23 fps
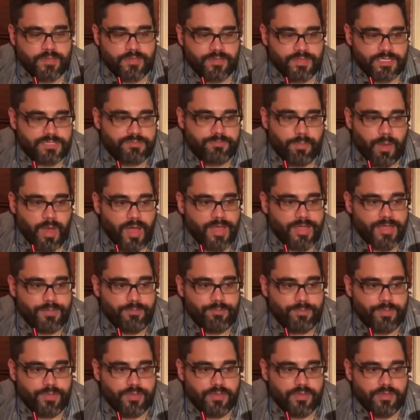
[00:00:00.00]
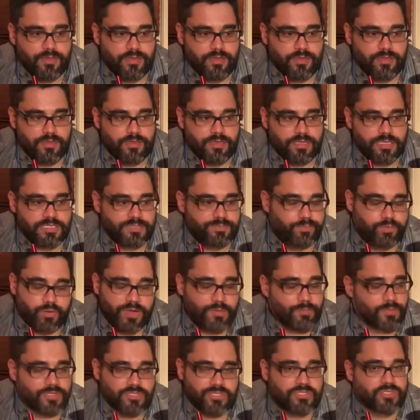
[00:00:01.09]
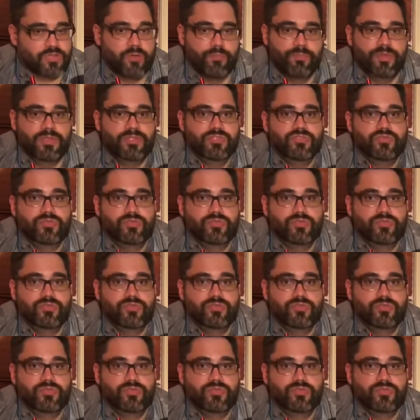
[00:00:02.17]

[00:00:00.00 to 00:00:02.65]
This pipe is pretty much as open as